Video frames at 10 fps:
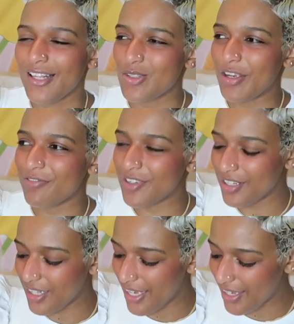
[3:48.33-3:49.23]
So I
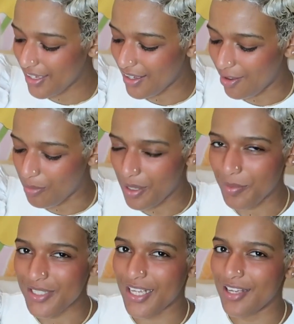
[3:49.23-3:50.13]
feel like I'll be
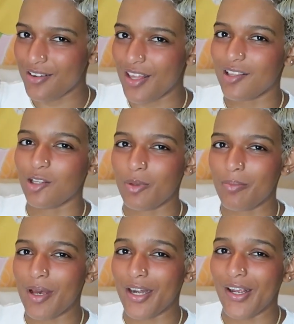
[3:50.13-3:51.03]
able to handle that a little bit
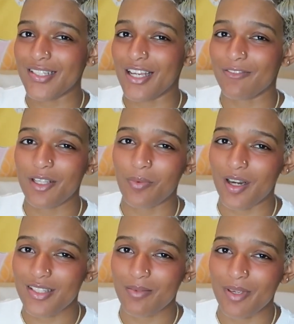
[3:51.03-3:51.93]
better. I definitely want
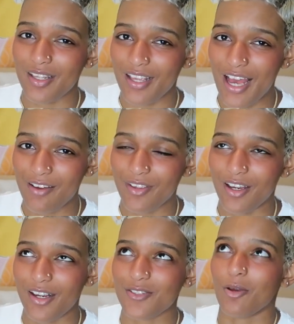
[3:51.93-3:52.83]
it to be in
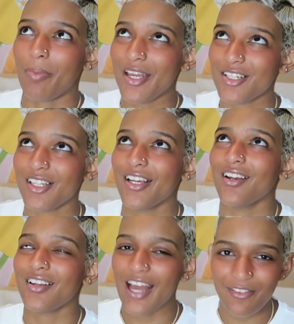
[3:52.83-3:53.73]
caviar. So Beige
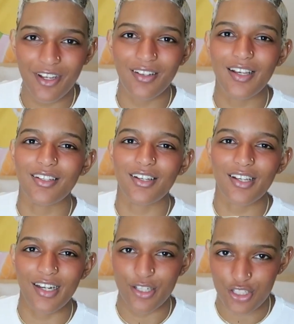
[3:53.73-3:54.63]
Clair, caviar leather,
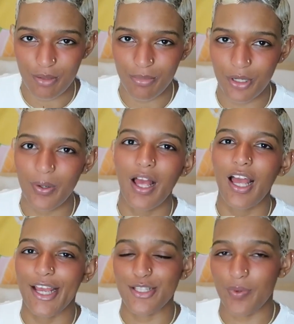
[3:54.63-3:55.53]
and a jumbo
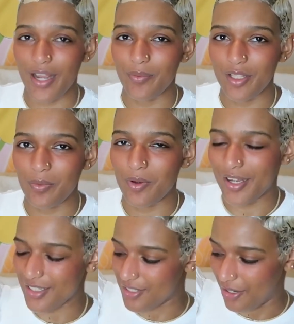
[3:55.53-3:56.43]
is what I really want.
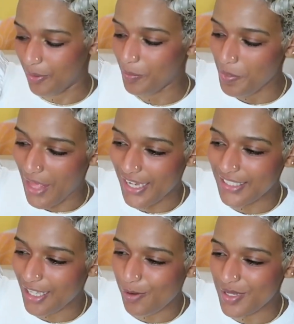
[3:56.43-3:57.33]
So I think
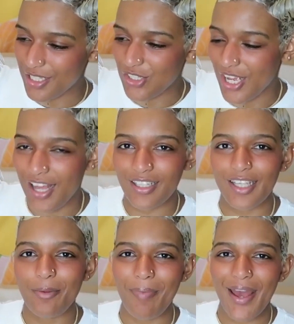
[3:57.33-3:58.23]
that would be such an
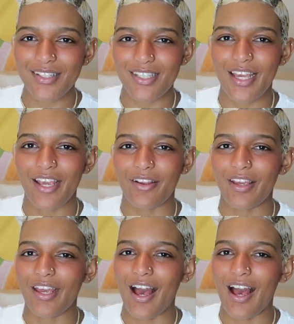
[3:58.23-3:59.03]
elegant bag to carry.